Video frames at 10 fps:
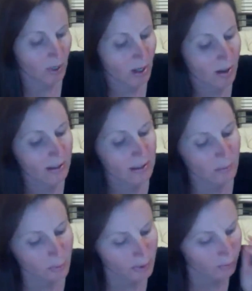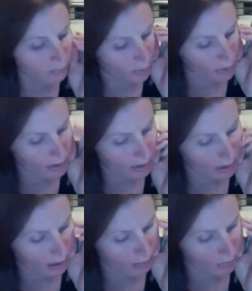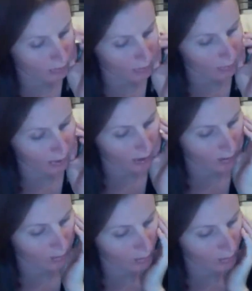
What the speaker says: because the 0.4 wasn't enough to bump it up.